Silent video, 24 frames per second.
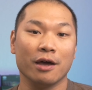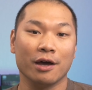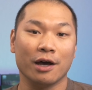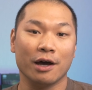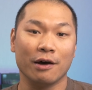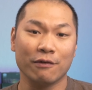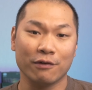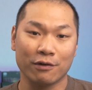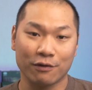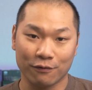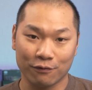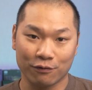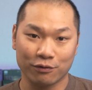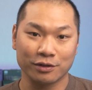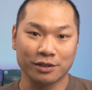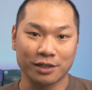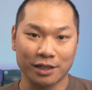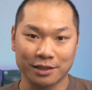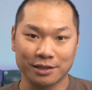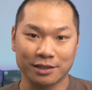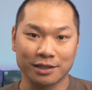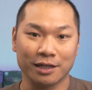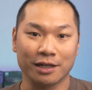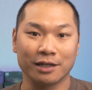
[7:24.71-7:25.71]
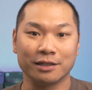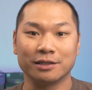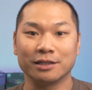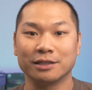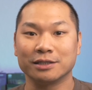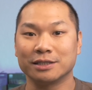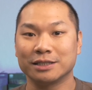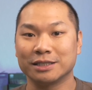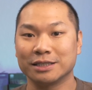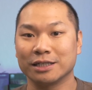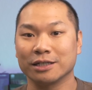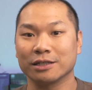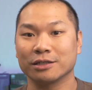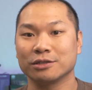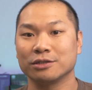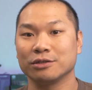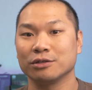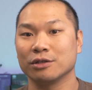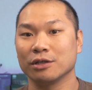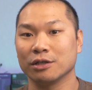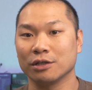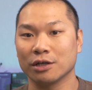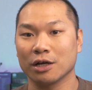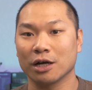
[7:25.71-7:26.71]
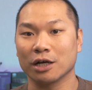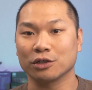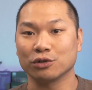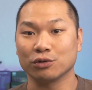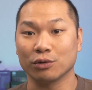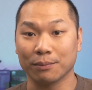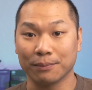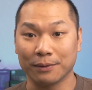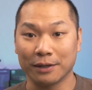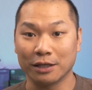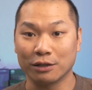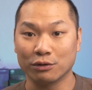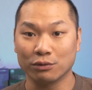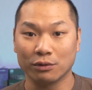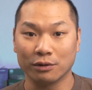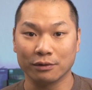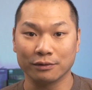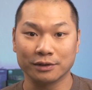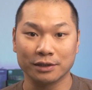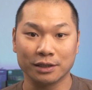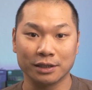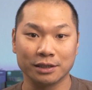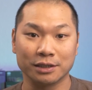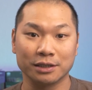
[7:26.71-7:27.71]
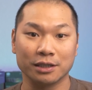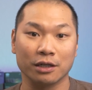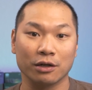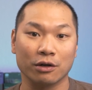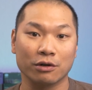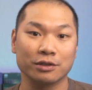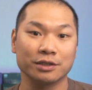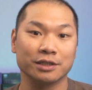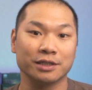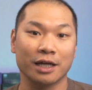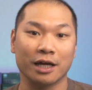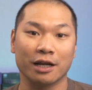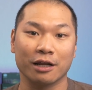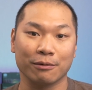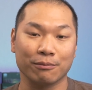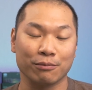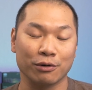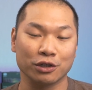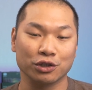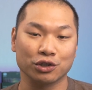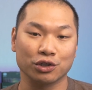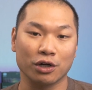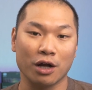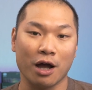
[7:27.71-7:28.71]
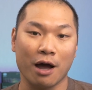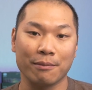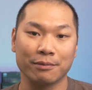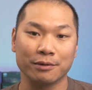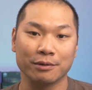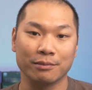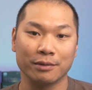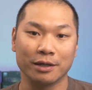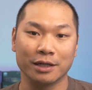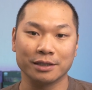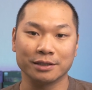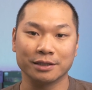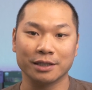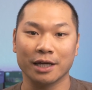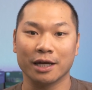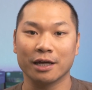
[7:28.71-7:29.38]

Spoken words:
However, for testing, I did stick to the Noctua P-Toll since they are static pressure optimized